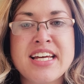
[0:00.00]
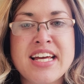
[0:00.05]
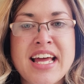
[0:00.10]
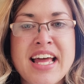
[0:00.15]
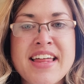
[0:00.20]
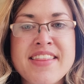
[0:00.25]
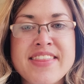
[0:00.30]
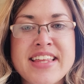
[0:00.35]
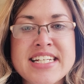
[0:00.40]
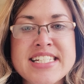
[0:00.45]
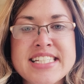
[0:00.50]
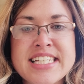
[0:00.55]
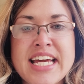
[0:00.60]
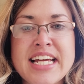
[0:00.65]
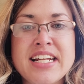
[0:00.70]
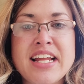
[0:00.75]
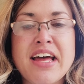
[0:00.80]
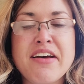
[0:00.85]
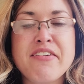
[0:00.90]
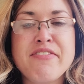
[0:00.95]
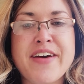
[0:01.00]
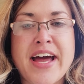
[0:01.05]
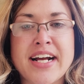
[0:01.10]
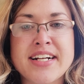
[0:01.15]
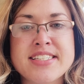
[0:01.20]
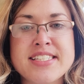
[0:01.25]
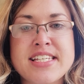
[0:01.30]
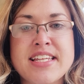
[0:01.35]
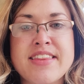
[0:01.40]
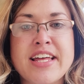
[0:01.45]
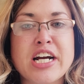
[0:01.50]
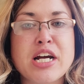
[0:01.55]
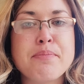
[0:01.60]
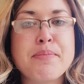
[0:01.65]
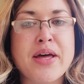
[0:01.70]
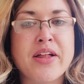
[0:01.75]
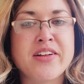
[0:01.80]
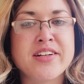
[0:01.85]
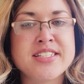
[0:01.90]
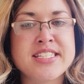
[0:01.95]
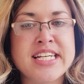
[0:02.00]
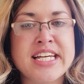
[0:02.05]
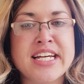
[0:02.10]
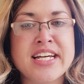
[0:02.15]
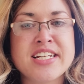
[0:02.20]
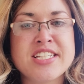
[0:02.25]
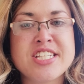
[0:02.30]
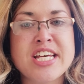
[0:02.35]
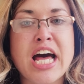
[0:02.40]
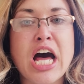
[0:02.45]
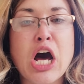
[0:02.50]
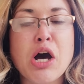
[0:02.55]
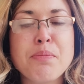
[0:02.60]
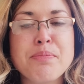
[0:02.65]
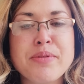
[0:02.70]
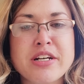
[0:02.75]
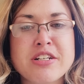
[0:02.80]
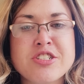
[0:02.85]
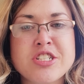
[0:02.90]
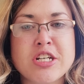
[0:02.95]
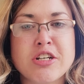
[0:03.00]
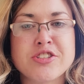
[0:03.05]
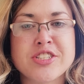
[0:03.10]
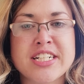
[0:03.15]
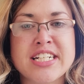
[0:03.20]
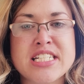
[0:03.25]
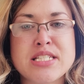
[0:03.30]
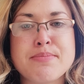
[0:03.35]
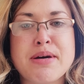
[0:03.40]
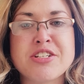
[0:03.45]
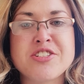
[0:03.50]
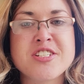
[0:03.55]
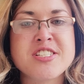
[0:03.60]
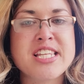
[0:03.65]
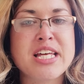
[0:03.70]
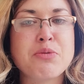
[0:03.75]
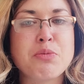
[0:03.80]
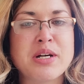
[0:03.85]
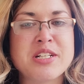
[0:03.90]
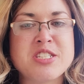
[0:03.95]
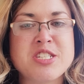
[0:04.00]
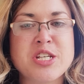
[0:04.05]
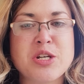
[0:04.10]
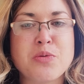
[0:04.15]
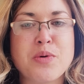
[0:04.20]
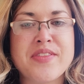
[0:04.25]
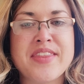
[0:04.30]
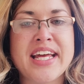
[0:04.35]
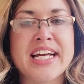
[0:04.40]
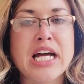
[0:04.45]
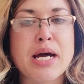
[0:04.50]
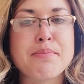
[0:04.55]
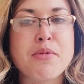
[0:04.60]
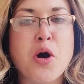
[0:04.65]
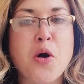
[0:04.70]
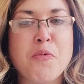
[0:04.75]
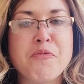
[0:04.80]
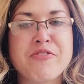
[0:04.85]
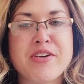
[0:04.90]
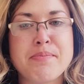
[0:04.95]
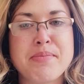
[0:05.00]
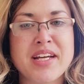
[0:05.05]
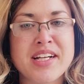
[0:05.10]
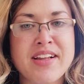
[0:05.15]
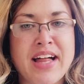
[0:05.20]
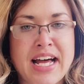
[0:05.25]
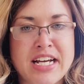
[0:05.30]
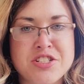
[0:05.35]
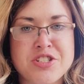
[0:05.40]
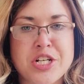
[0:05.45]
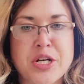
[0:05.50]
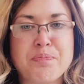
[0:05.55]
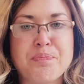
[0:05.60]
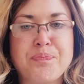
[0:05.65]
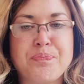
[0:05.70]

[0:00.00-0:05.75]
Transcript: This can affect their ability to help their children as much as they want to when they come home from the classroom.